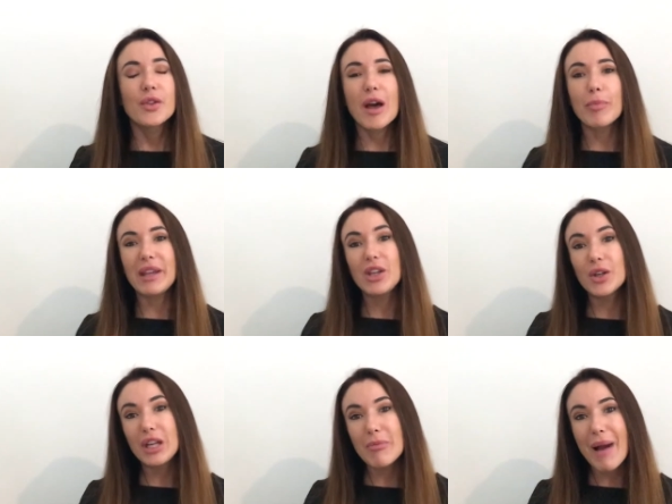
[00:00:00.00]
there'll be
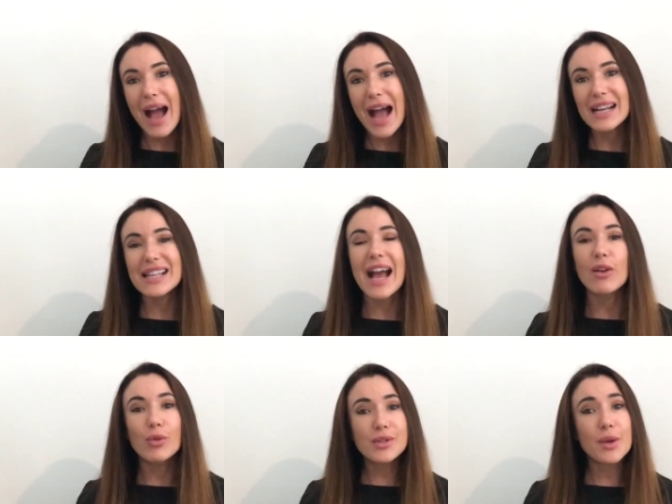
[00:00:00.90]
goodie bags,
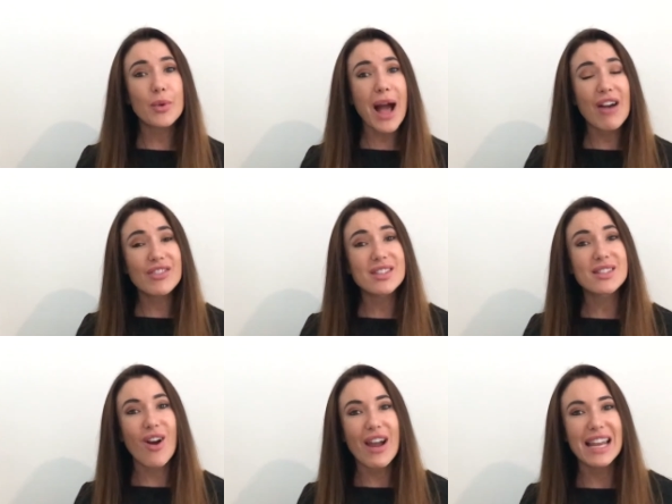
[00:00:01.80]
and also we'll have a
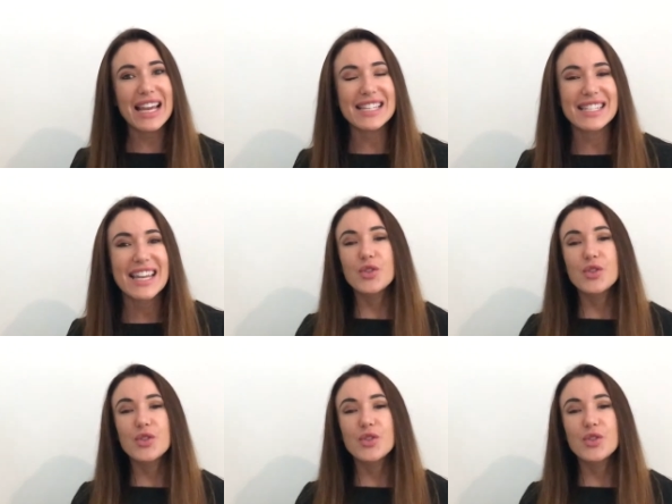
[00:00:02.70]
stylist.